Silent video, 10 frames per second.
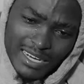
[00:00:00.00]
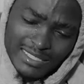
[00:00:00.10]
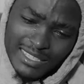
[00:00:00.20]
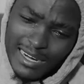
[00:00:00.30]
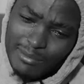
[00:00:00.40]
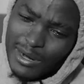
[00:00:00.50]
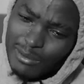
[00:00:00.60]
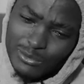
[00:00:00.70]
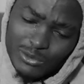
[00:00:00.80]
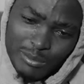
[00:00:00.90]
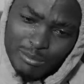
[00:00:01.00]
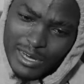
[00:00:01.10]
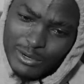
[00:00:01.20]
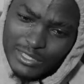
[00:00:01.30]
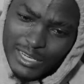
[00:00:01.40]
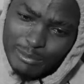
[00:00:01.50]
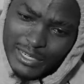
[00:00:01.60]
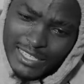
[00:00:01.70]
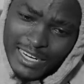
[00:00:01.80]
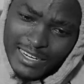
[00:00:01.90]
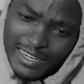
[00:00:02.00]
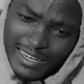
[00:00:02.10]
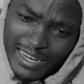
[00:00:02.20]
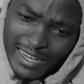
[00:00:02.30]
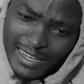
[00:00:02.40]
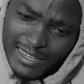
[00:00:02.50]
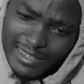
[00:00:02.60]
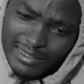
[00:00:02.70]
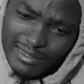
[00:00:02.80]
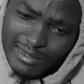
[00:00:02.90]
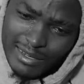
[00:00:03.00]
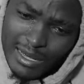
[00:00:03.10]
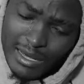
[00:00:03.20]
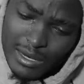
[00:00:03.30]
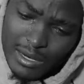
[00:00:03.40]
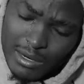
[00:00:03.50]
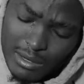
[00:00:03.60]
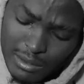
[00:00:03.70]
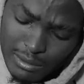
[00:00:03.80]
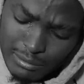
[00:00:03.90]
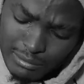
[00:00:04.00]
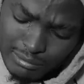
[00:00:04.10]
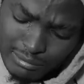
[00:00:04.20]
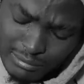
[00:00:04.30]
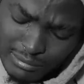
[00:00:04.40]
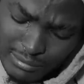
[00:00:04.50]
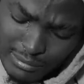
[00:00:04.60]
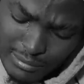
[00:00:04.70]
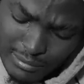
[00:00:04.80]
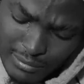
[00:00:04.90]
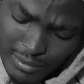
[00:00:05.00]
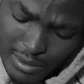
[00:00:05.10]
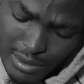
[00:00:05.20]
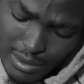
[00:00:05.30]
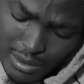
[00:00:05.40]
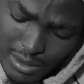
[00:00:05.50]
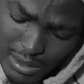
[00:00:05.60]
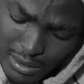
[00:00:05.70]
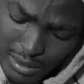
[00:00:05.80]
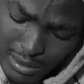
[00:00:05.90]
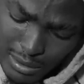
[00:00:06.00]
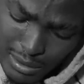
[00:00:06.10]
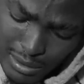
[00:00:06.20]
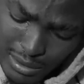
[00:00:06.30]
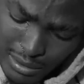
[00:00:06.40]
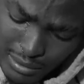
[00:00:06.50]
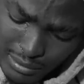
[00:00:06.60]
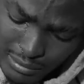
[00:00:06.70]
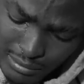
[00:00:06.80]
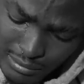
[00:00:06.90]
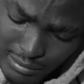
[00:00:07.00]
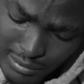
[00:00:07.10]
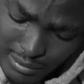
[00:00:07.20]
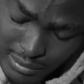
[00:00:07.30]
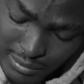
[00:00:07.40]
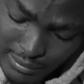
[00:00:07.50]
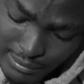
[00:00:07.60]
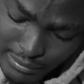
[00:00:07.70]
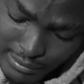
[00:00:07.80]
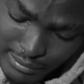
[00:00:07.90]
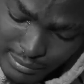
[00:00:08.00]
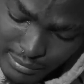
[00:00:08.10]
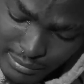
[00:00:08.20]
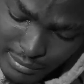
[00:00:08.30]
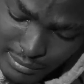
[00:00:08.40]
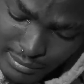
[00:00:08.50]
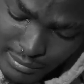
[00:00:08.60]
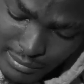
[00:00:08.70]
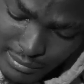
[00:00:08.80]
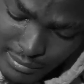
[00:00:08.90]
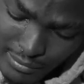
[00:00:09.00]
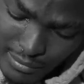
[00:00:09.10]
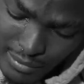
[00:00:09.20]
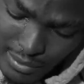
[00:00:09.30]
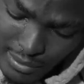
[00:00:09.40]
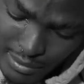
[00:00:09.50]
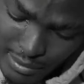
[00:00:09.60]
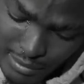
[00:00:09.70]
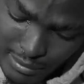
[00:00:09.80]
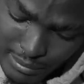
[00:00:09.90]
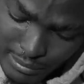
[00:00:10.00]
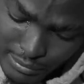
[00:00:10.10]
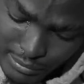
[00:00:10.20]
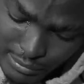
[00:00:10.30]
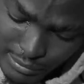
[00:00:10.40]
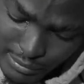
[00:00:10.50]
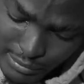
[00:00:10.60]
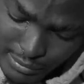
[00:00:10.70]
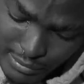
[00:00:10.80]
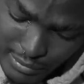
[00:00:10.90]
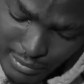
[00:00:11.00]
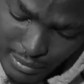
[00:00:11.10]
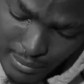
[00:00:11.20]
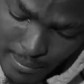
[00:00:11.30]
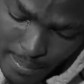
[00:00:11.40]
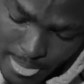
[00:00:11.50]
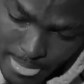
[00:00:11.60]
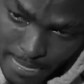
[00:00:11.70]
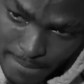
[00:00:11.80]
Now, he told me the story of how one day he came home and everything was gone. He's lost his wife and he's lost his children. Up to date, my guest does not know where his family is.